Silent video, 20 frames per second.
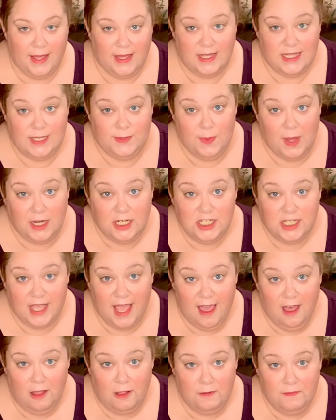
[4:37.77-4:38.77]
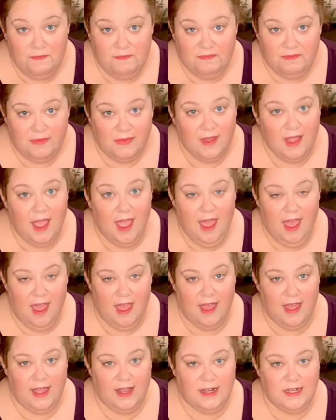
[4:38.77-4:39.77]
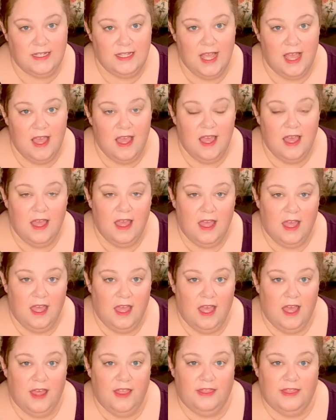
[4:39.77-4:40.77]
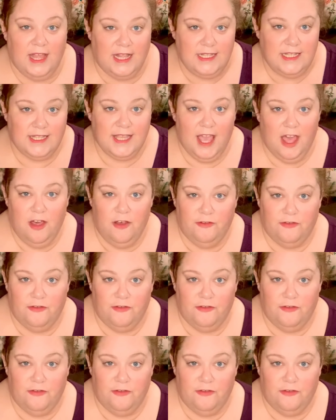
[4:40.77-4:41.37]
smudge scale, and that's a scale